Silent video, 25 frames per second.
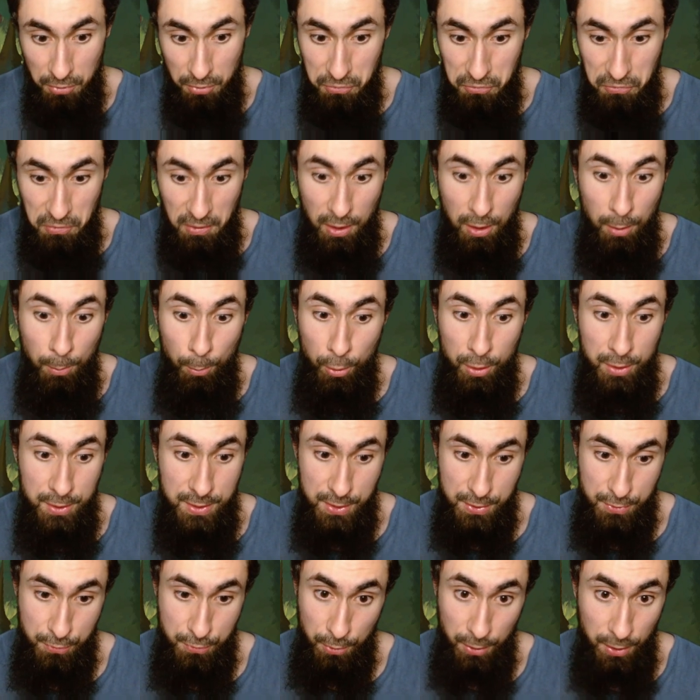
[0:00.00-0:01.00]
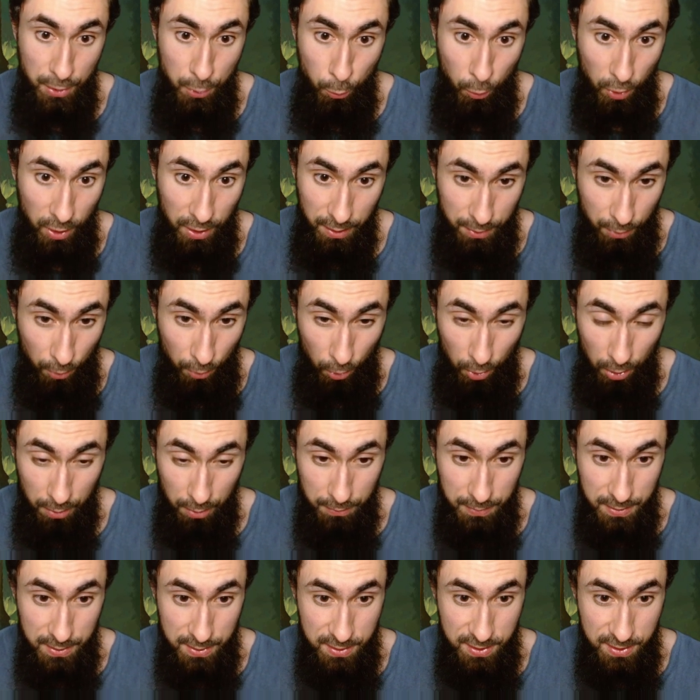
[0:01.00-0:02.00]
Pheromore does really well in all of
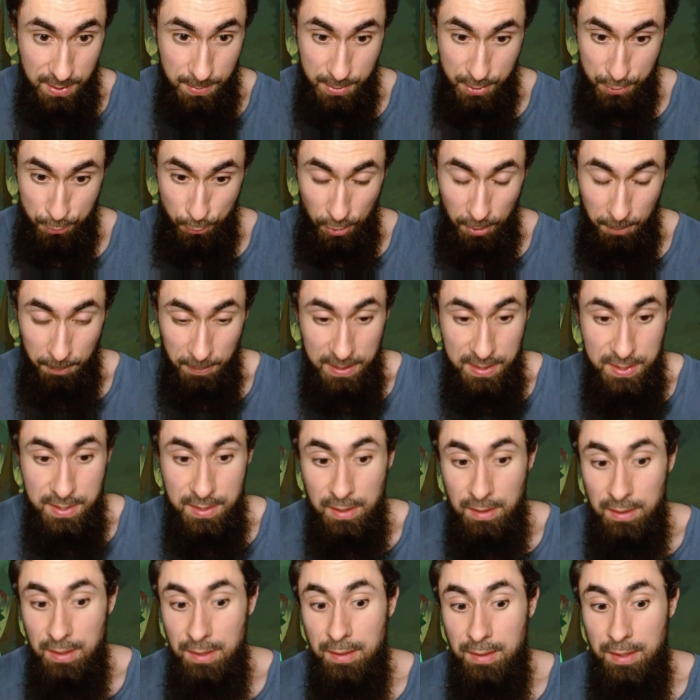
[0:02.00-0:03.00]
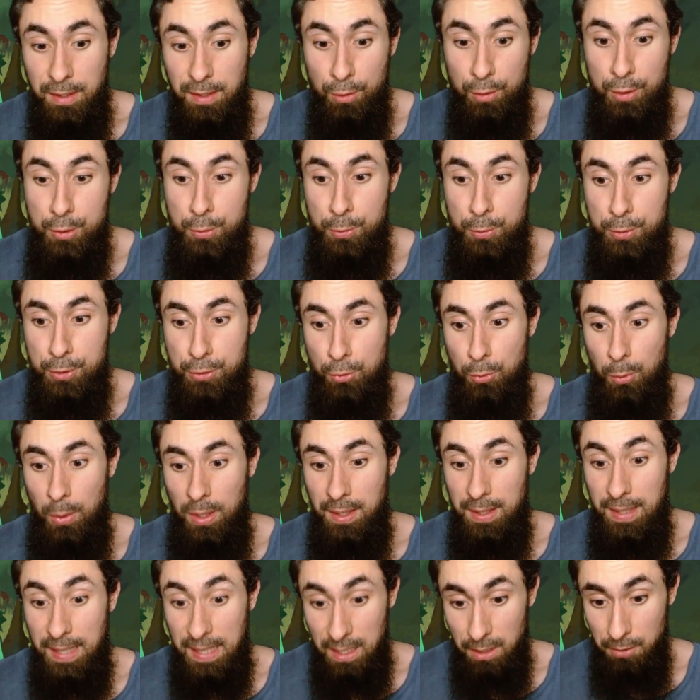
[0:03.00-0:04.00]
these teams as well. Basically, the heroes which do well
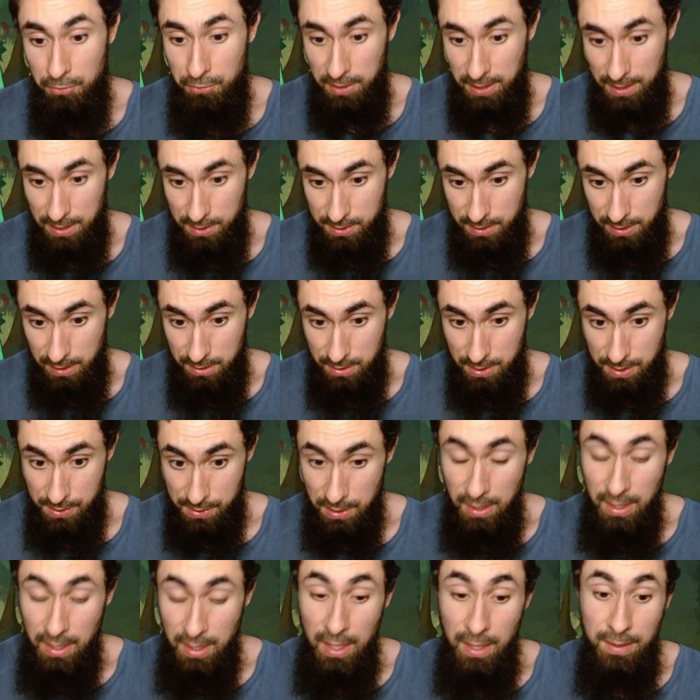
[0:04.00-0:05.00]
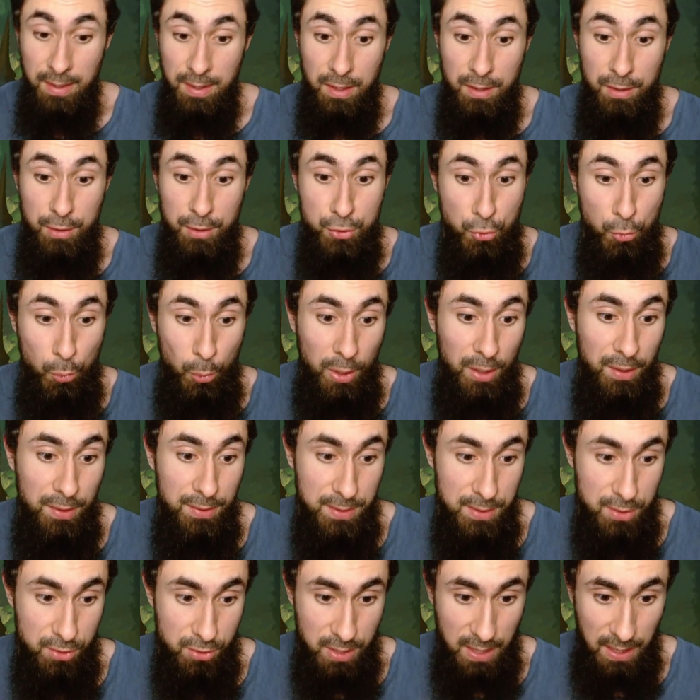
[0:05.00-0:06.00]
in AFK stages, they're going to do well in
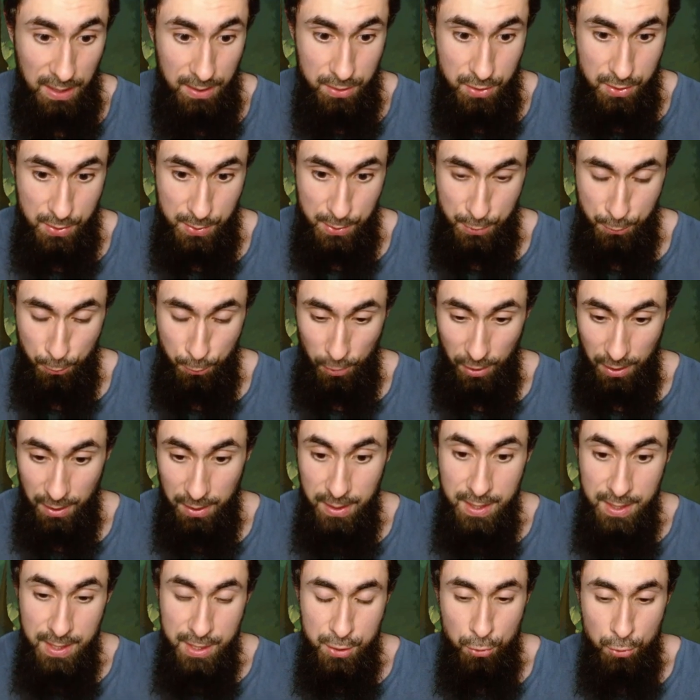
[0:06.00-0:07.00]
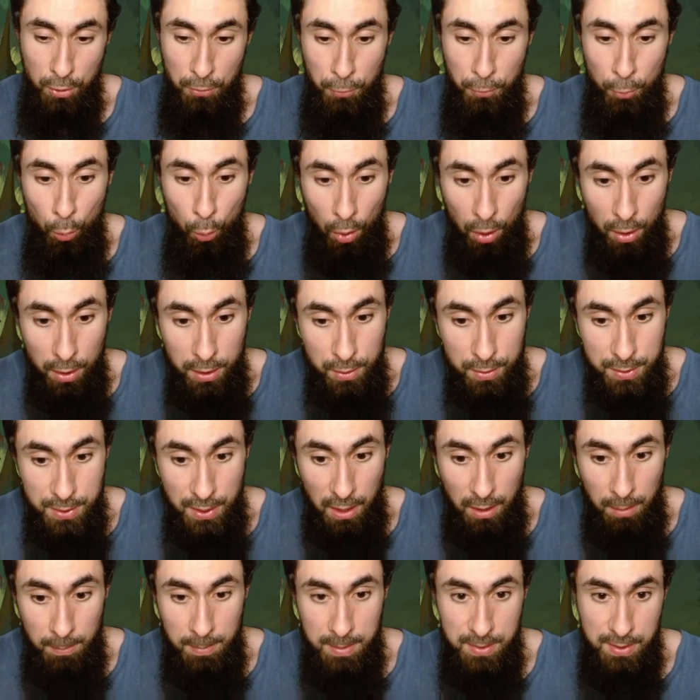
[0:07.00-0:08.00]
these challenges as well. So if you want to use
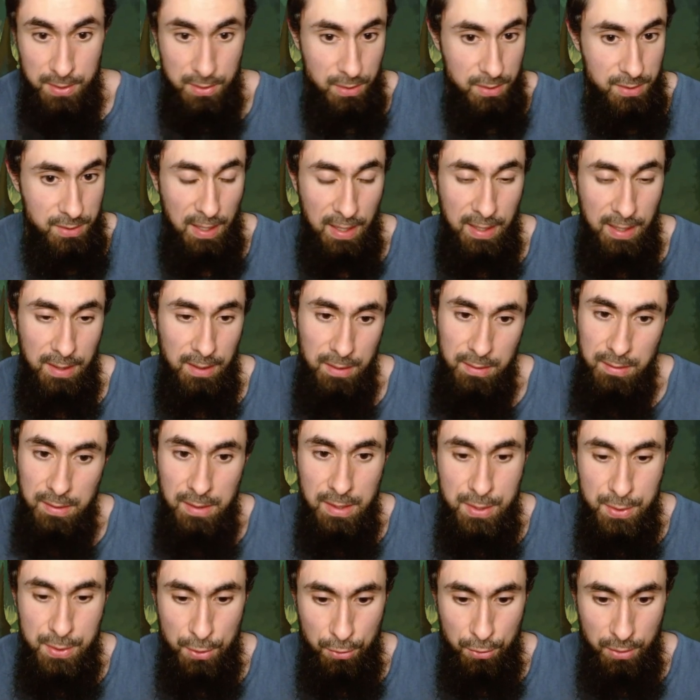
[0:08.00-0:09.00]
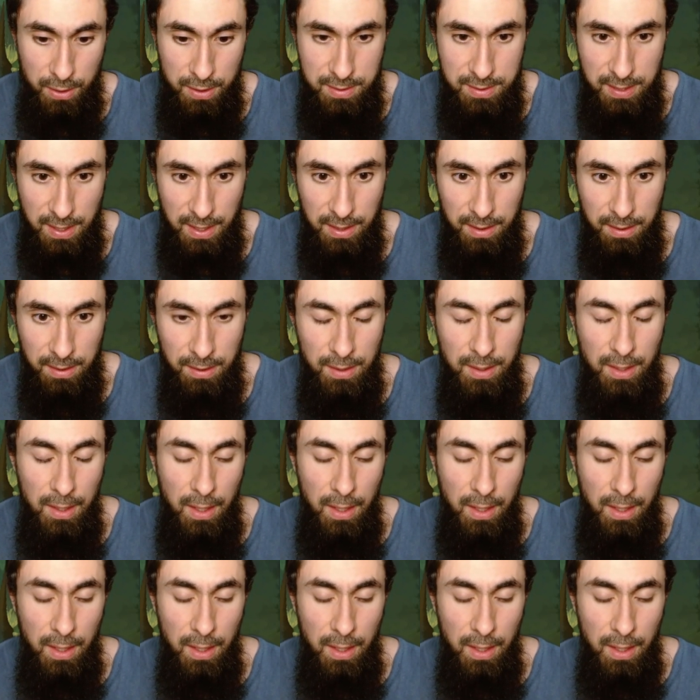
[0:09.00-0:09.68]
Emblems as a tank, I think he's a great tank.